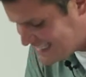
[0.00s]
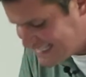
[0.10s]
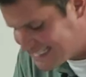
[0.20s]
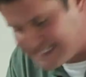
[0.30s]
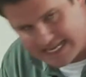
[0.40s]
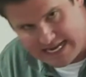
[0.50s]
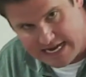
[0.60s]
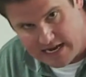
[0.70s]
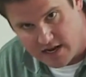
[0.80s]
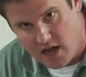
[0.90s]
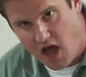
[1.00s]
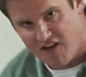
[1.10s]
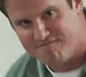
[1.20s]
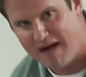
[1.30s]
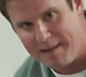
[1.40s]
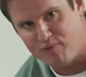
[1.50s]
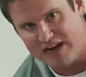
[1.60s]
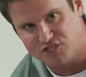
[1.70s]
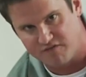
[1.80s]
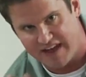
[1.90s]
the seed of my
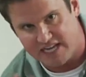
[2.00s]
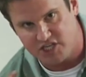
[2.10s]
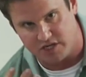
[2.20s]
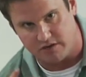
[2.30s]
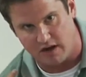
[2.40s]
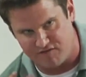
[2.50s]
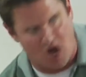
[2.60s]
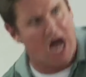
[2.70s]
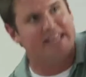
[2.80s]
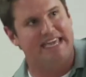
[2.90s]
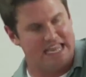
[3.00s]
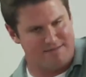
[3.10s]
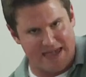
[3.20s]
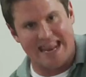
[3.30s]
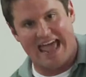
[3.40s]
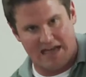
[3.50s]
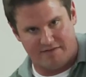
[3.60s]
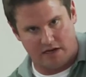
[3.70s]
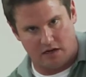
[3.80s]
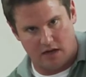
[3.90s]
preservation, of God getting me to
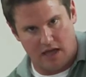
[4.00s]
heaven.